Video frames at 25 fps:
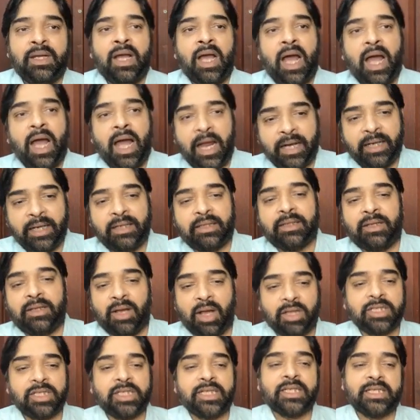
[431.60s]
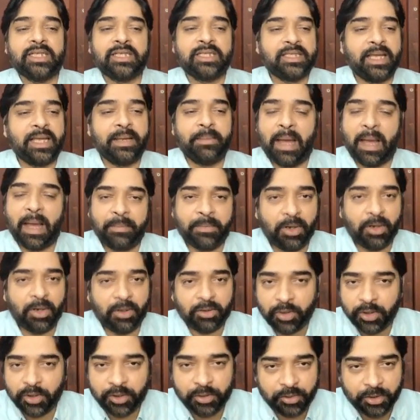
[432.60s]
And logic is same. I'm not
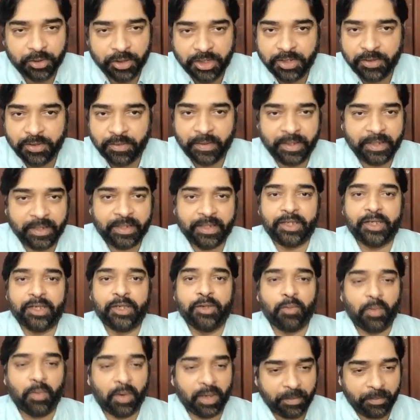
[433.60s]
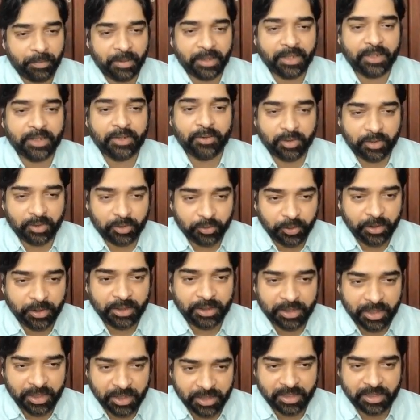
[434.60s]
going to teach you anything new. Whatever you are doing,
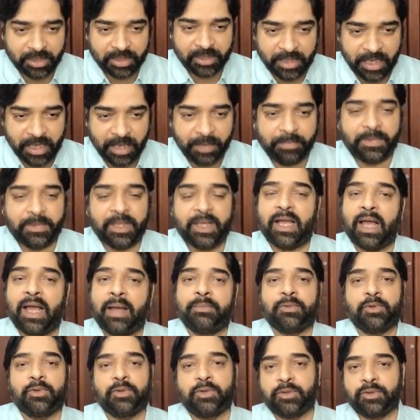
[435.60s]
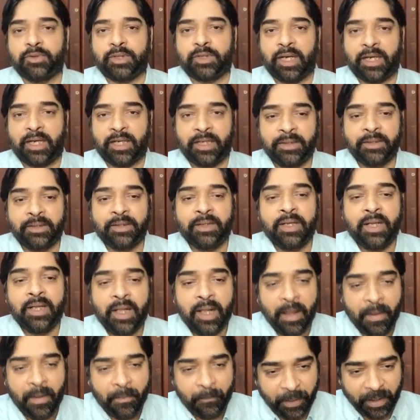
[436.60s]
this same thing I'm going to tell.
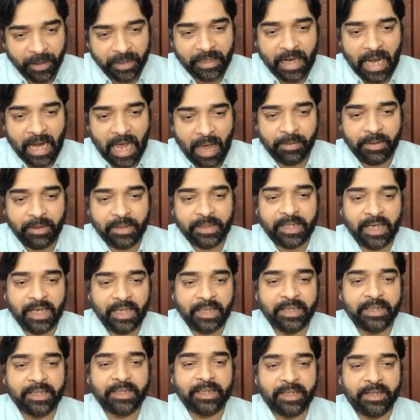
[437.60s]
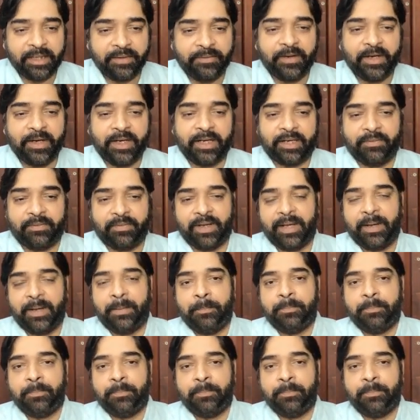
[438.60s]
But I will tell in the different way.